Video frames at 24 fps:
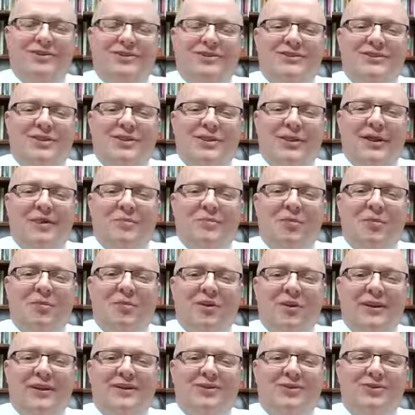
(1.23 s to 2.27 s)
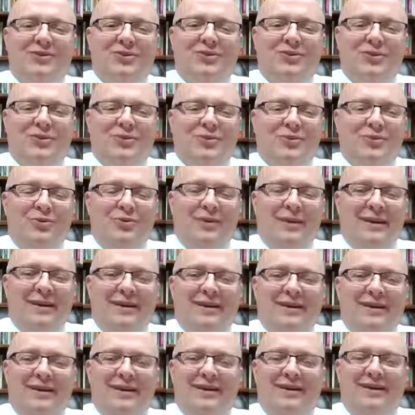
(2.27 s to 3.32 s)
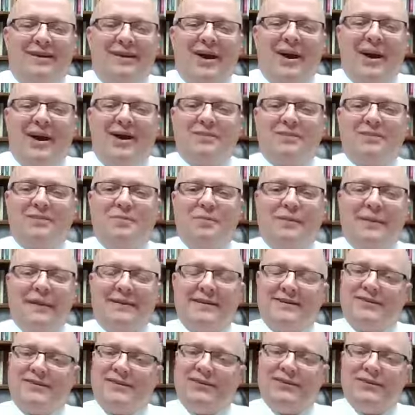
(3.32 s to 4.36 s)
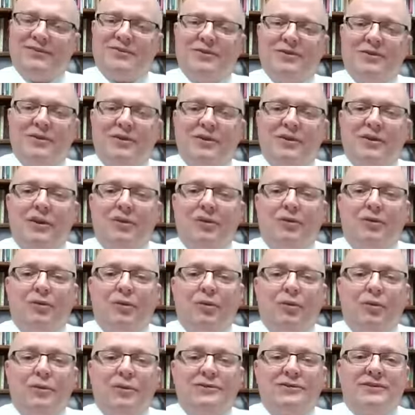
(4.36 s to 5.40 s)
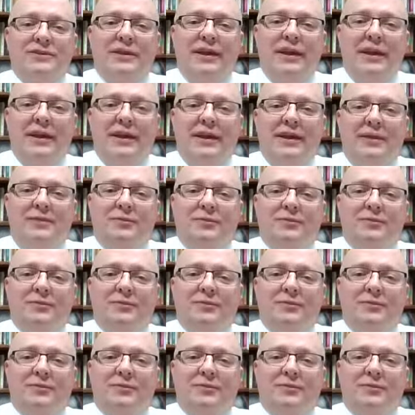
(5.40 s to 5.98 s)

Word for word: Good Sunday morning to you. Uh, God has blessed us with another Lord's Day,